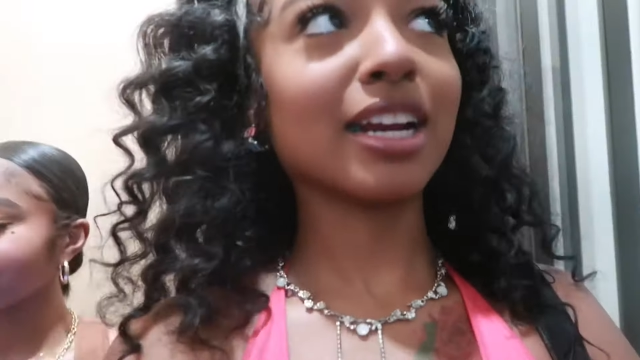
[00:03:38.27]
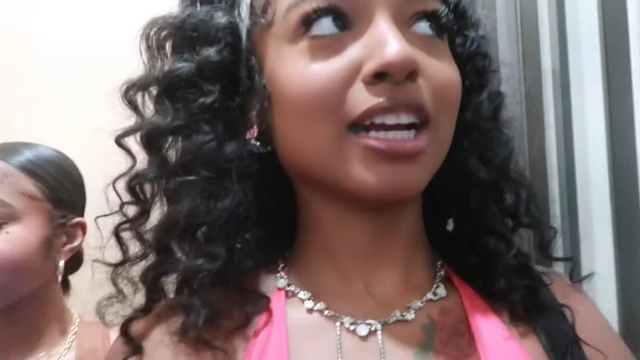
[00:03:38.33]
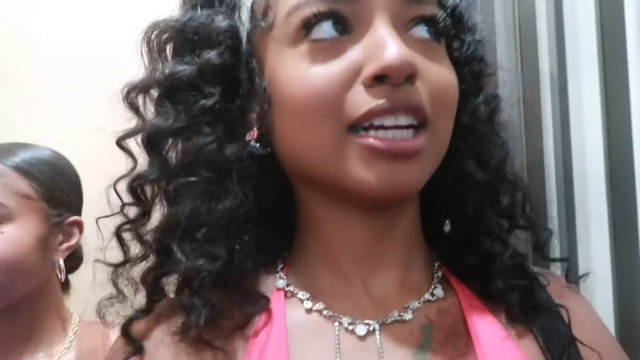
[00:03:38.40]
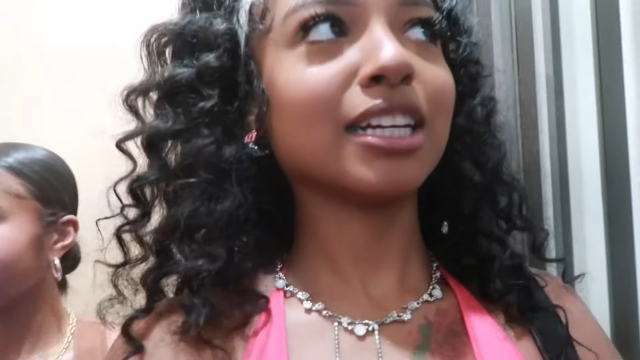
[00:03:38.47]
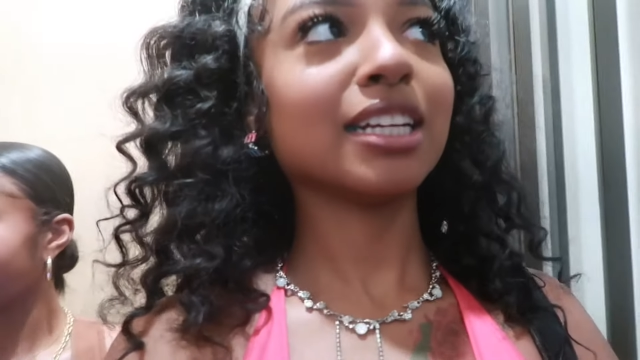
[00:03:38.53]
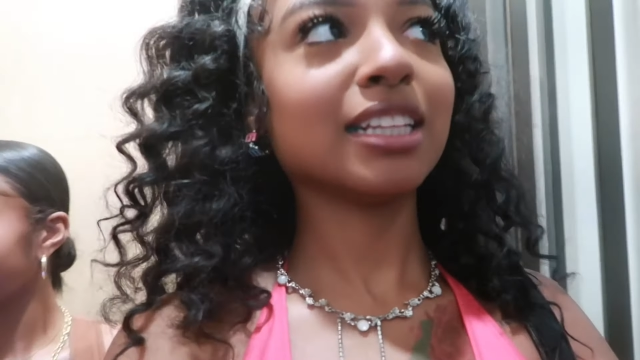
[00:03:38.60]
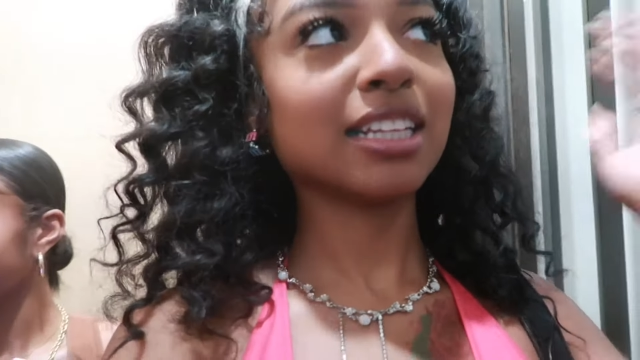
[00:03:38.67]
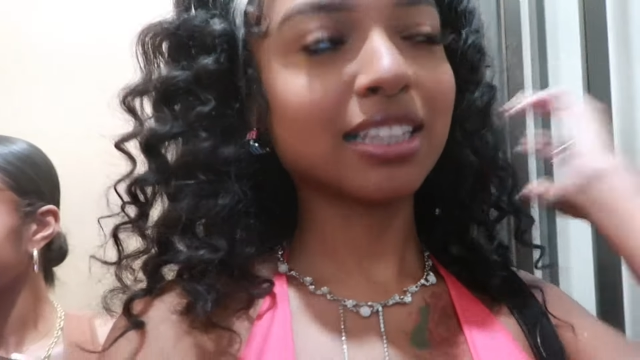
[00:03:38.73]
and I
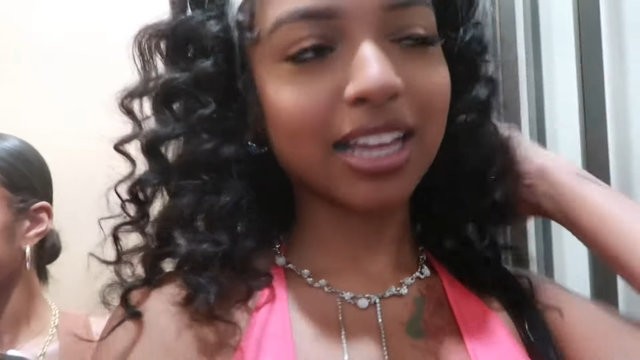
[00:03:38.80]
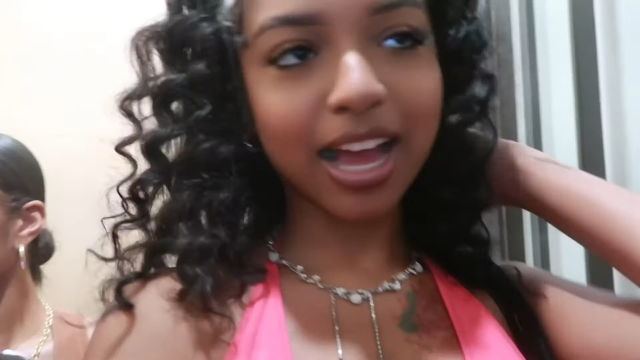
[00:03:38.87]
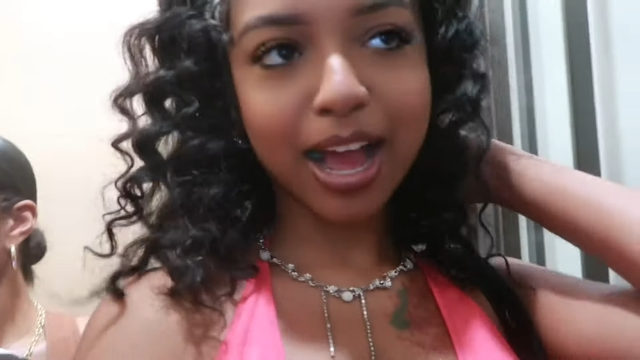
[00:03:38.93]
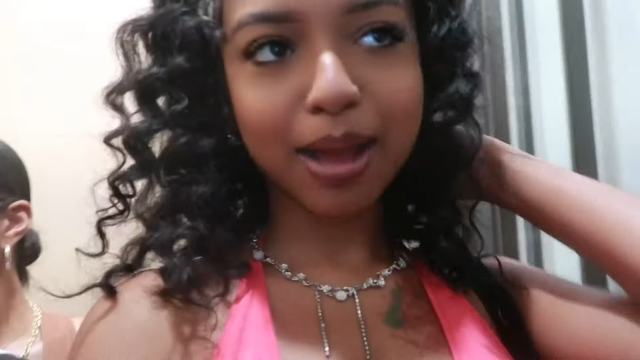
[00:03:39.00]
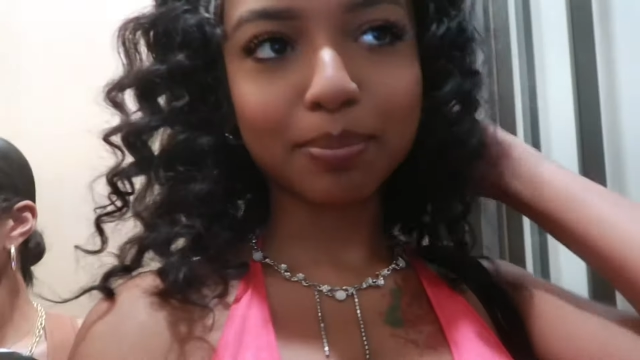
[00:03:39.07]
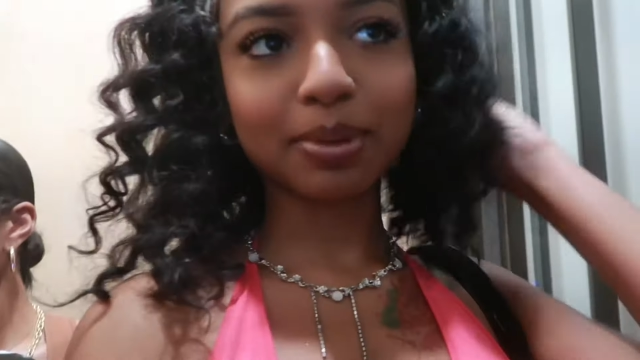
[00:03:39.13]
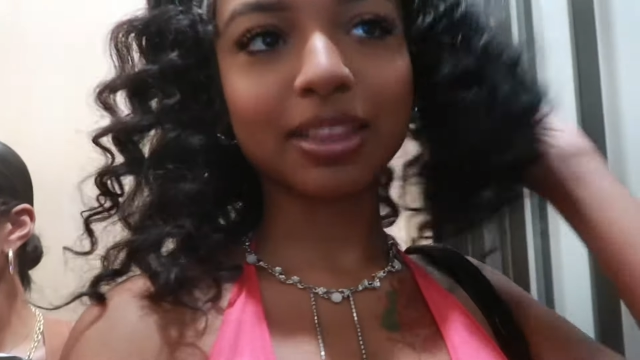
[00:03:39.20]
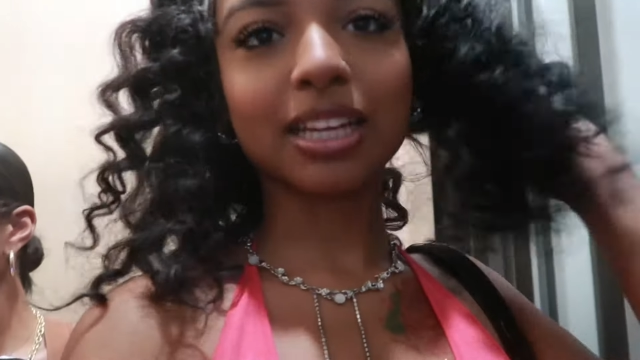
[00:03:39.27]
couldn't let that
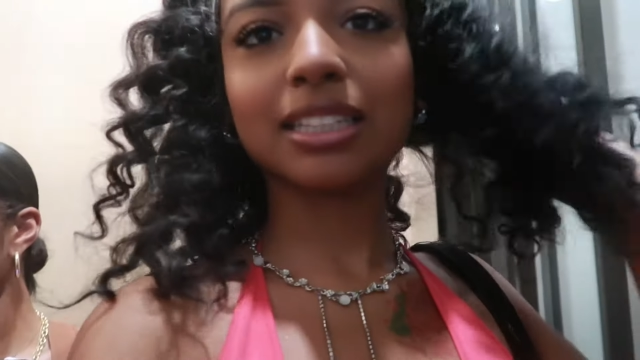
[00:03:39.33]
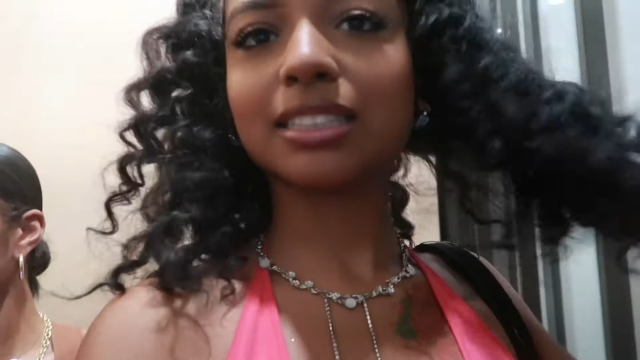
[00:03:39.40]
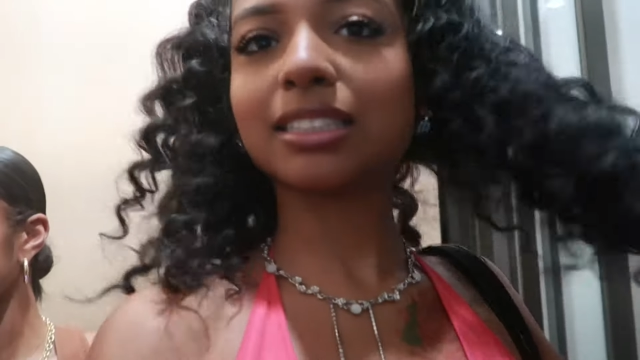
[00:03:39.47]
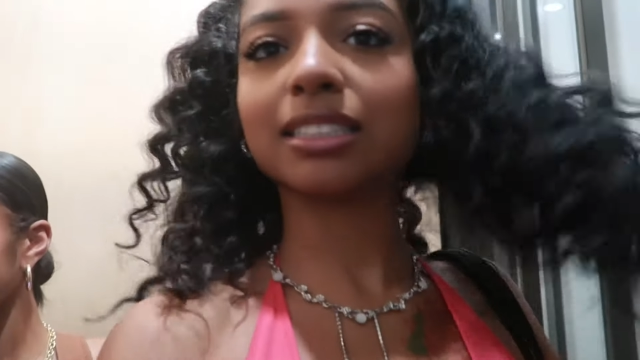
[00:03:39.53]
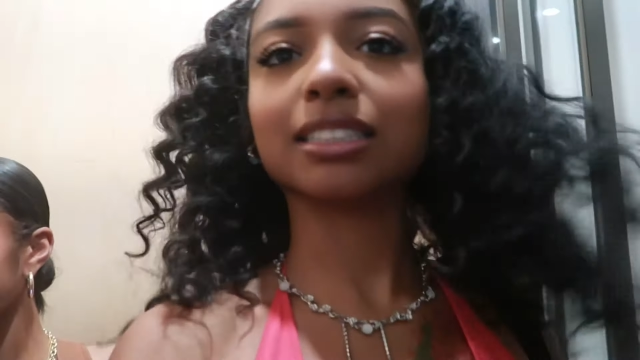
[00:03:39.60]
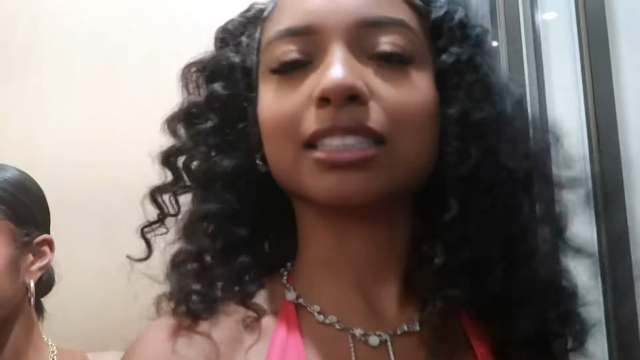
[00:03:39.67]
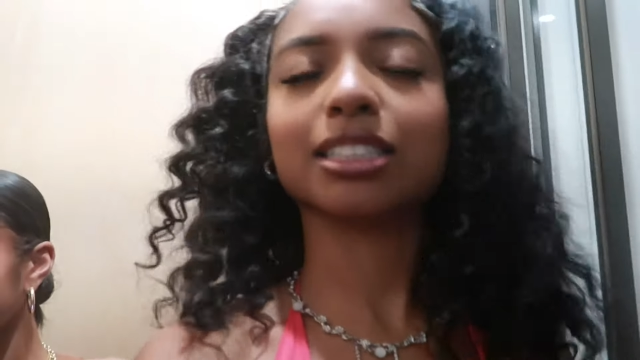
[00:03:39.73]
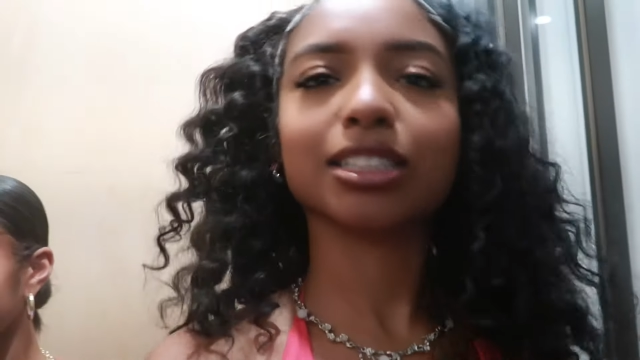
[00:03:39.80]
happen. Like
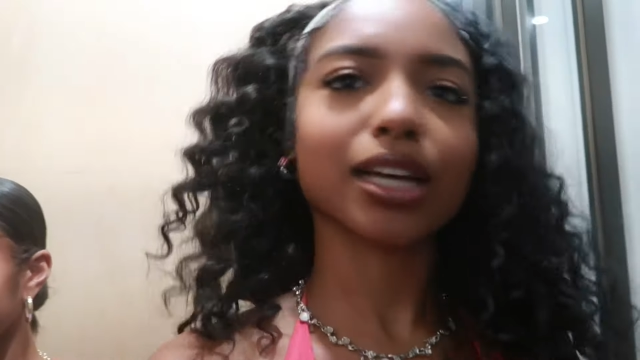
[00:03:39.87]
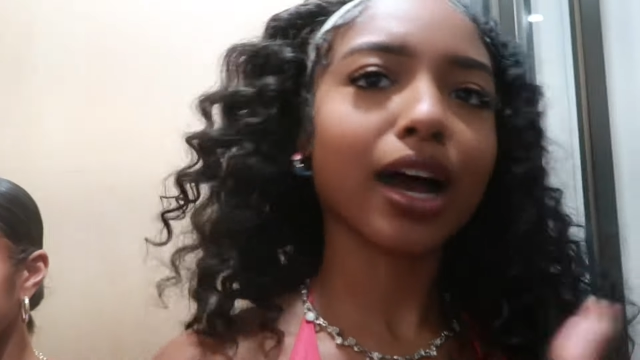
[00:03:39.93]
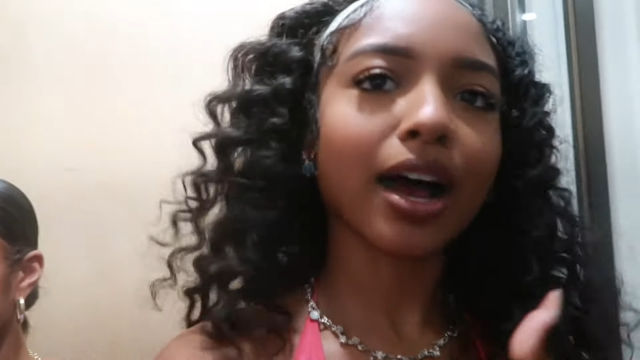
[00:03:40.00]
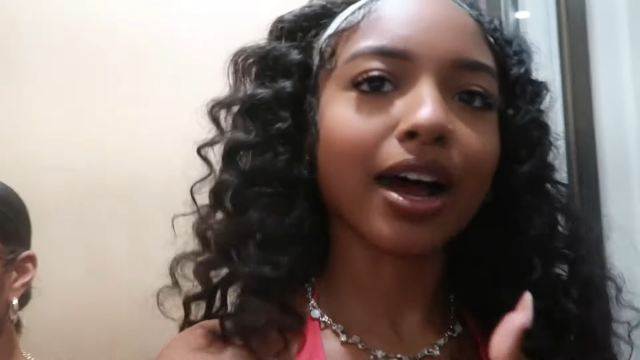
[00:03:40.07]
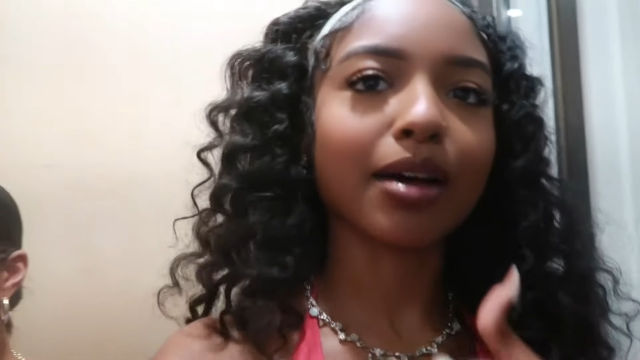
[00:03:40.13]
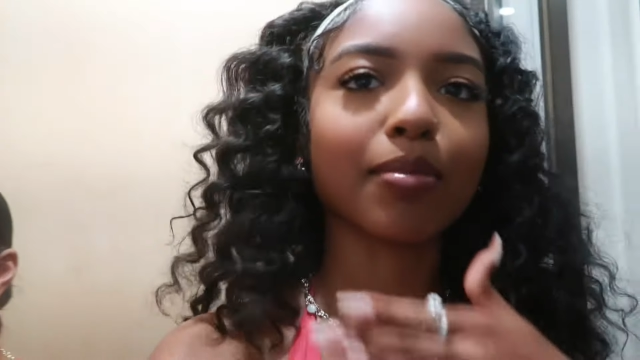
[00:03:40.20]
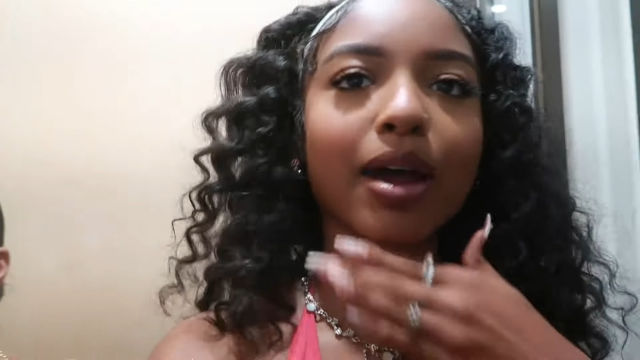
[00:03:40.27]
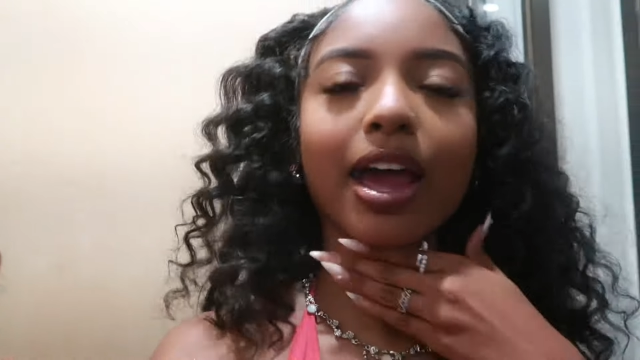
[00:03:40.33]
this is a job.